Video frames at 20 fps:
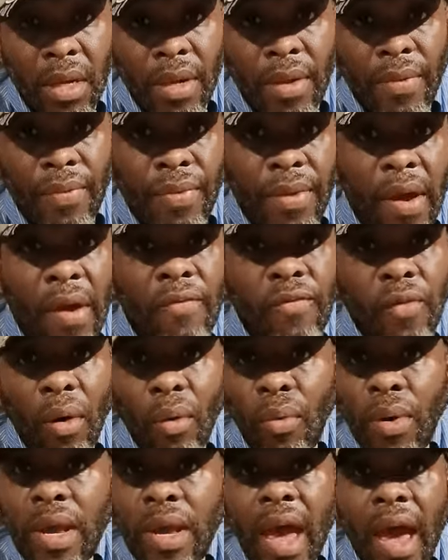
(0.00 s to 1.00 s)
And therefore,
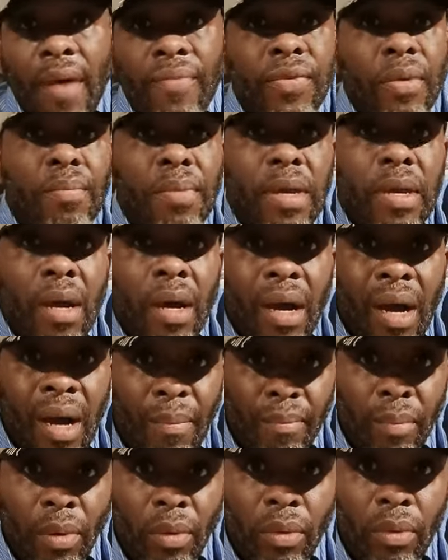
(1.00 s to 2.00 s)
we have to be
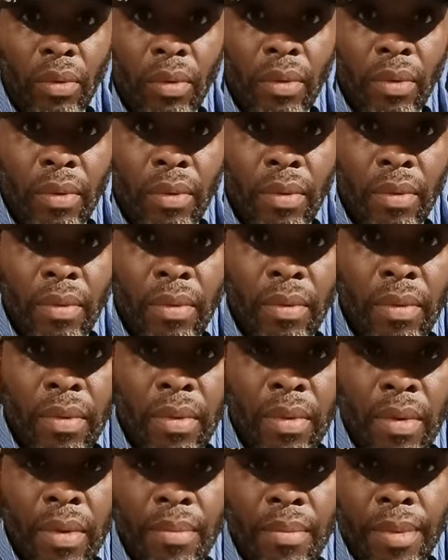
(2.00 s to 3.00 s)
humble.
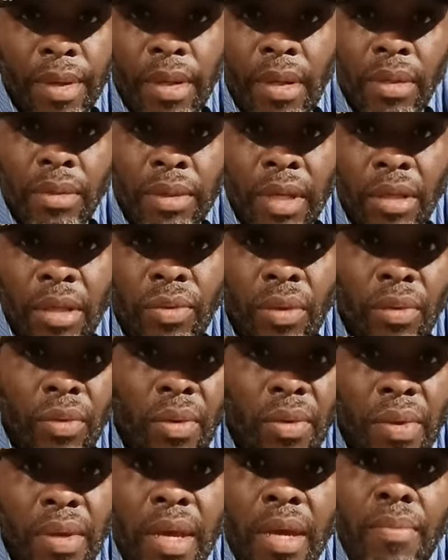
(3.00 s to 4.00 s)
Because guess what?
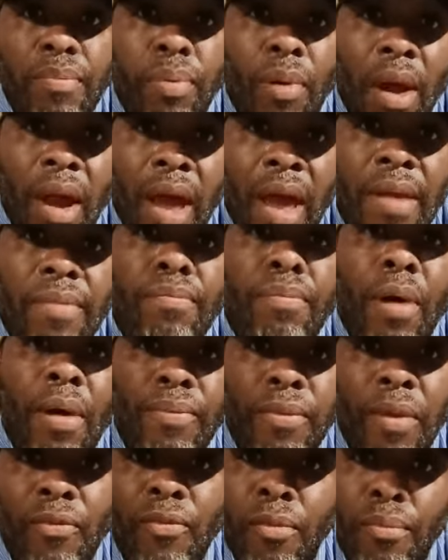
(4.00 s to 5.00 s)
When we get pride and
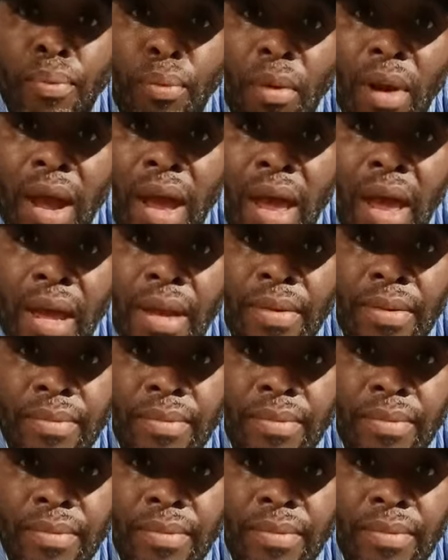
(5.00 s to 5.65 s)
puffed up in pride,